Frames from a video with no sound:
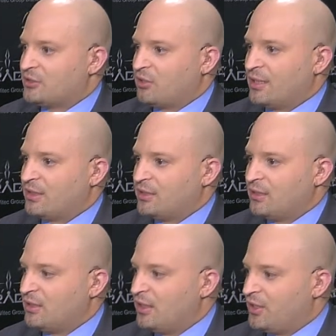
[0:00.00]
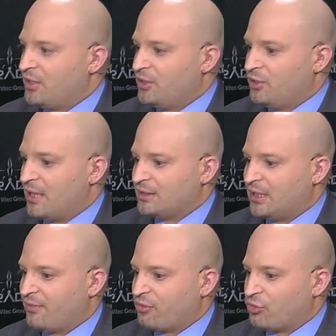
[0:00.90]
So I think that you guys
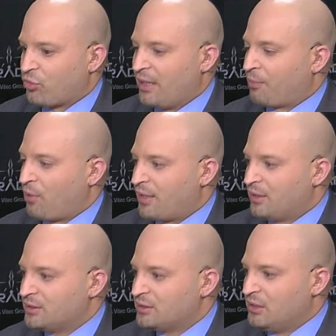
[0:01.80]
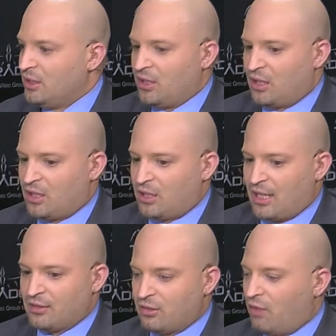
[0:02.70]
have great products.
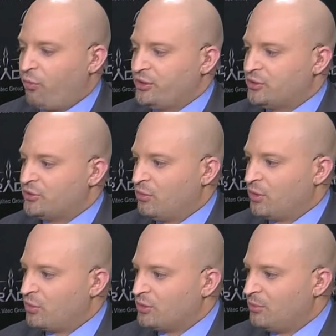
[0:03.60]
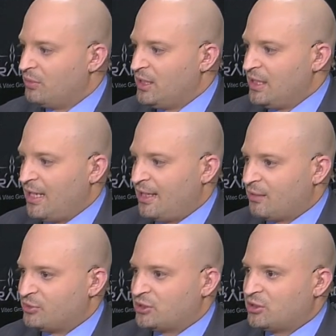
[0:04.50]
I love what you're doing with them, and
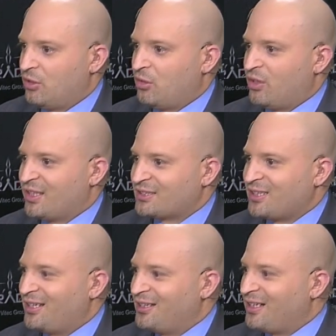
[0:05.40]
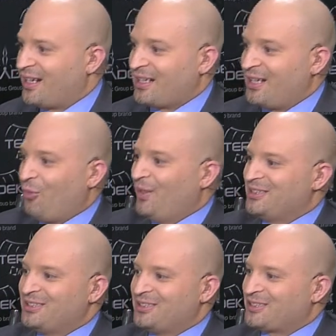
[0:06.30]
I'm just so excited. And I can't wait to
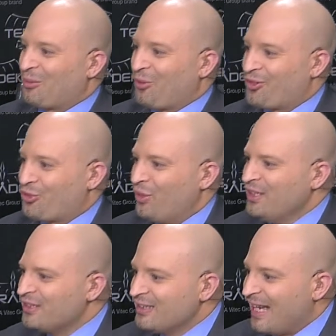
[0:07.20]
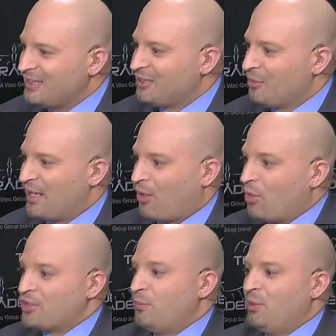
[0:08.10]
see this commercial. When do you think that's going to be out?
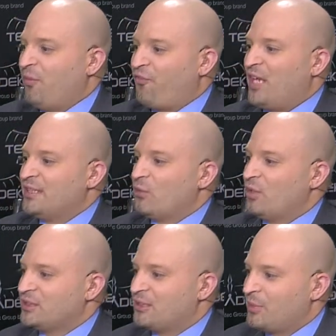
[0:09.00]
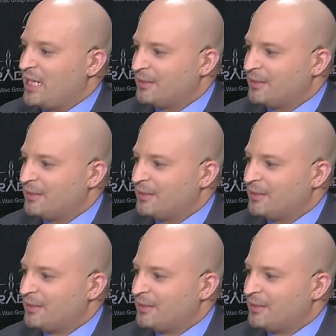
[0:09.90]
Where should people find it, and when's it going to be out?